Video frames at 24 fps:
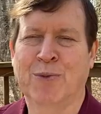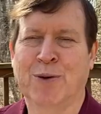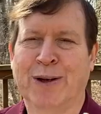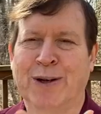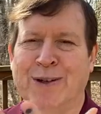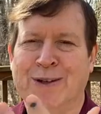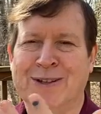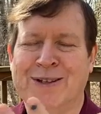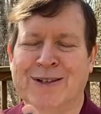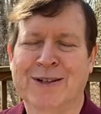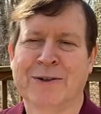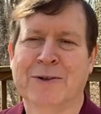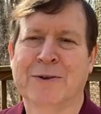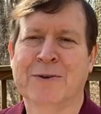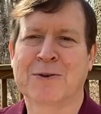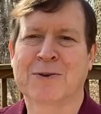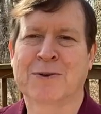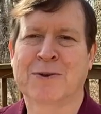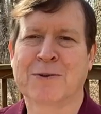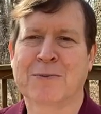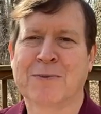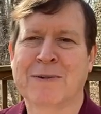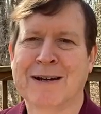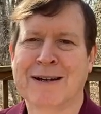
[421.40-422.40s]
bring tears
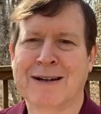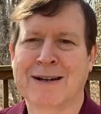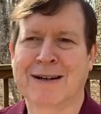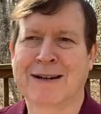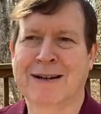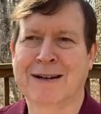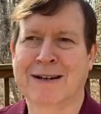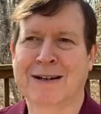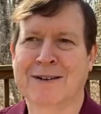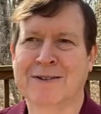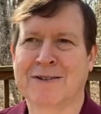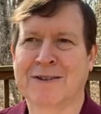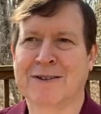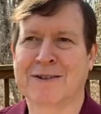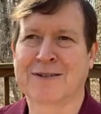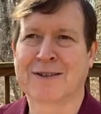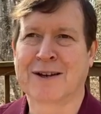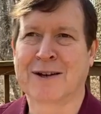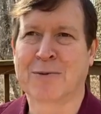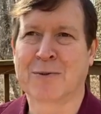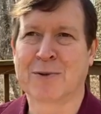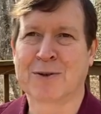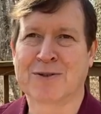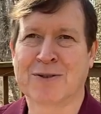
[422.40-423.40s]
to my eyes as
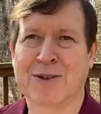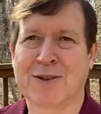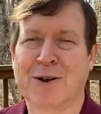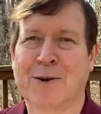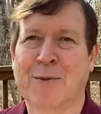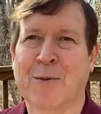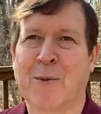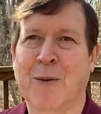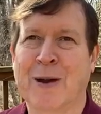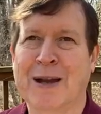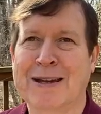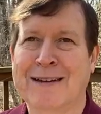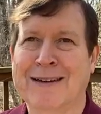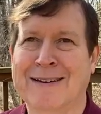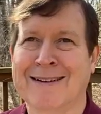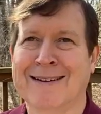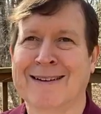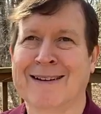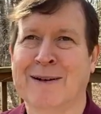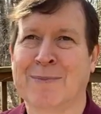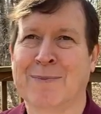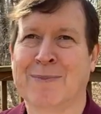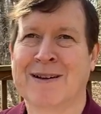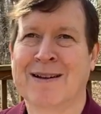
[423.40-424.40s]
I was there waking
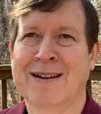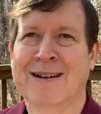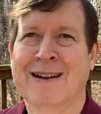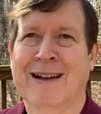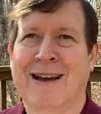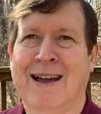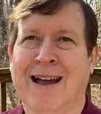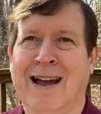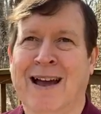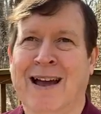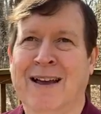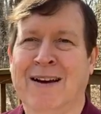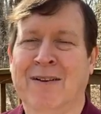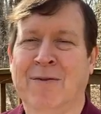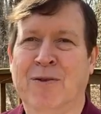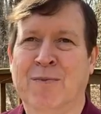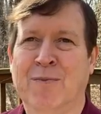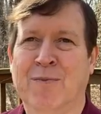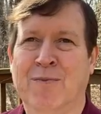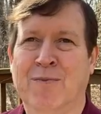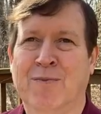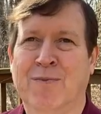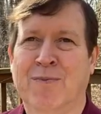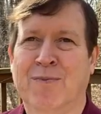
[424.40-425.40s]
up and
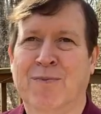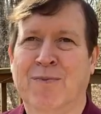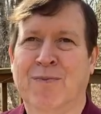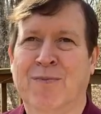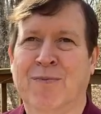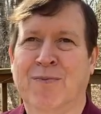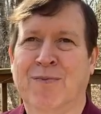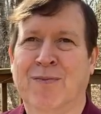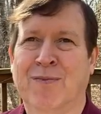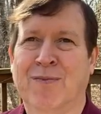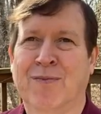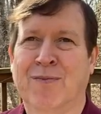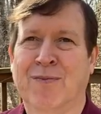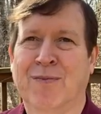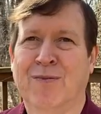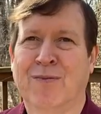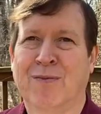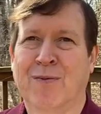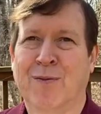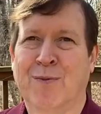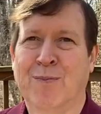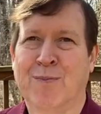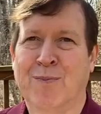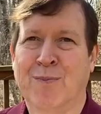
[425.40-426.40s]

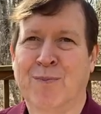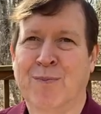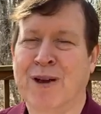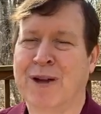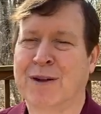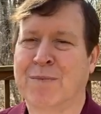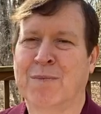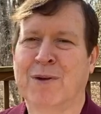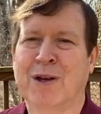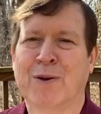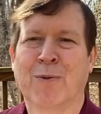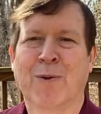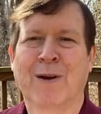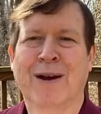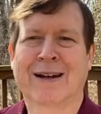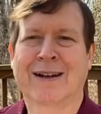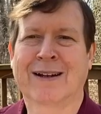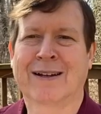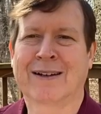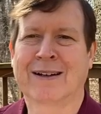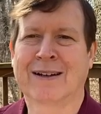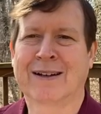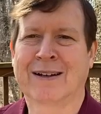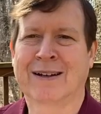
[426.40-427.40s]
make me
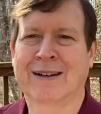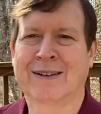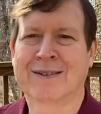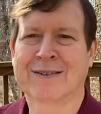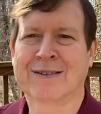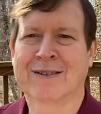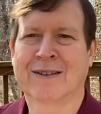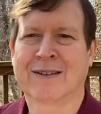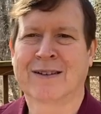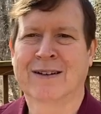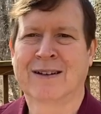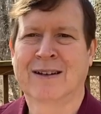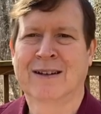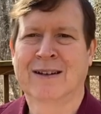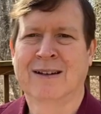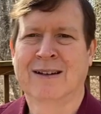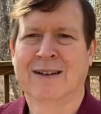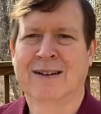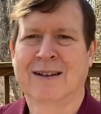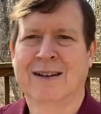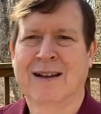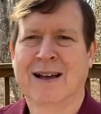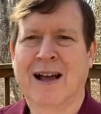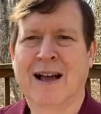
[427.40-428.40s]
recognize
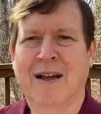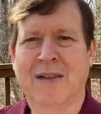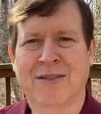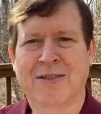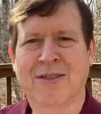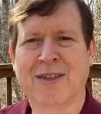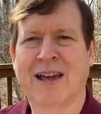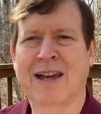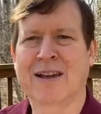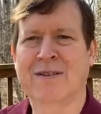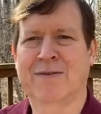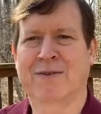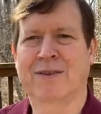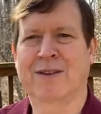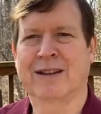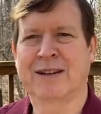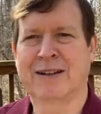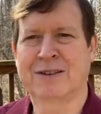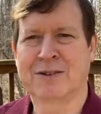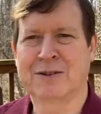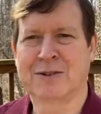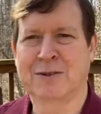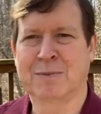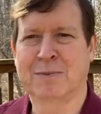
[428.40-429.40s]
how thankful
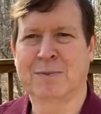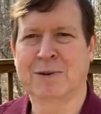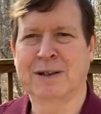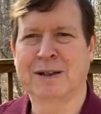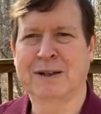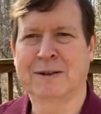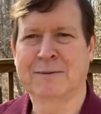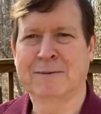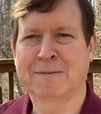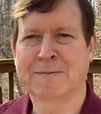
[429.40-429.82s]
I should be.